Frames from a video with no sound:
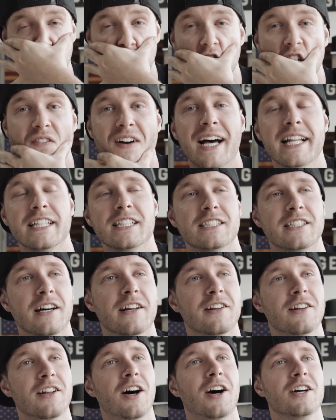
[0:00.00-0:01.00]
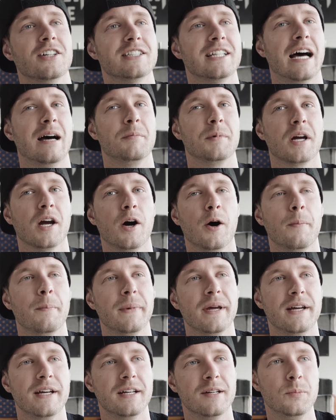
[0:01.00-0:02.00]
should have had this done a long time ago,
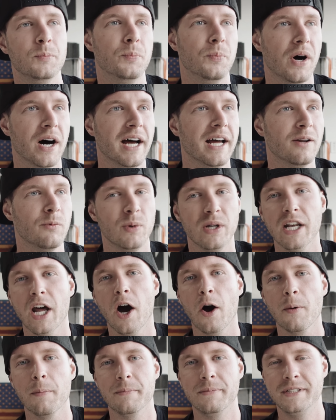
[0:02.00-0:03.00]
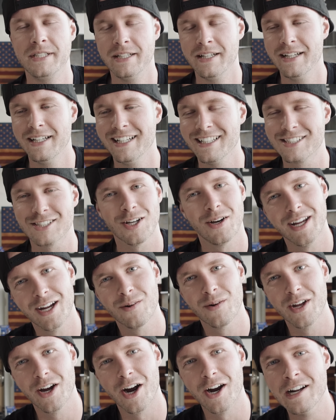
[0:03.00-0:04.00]
but we don't. So here
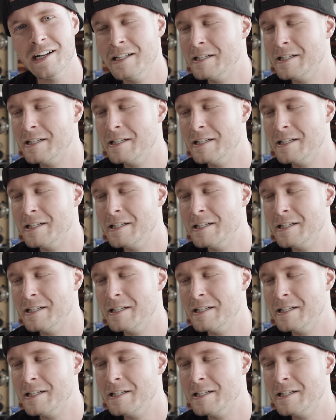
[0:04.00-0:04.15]
we are.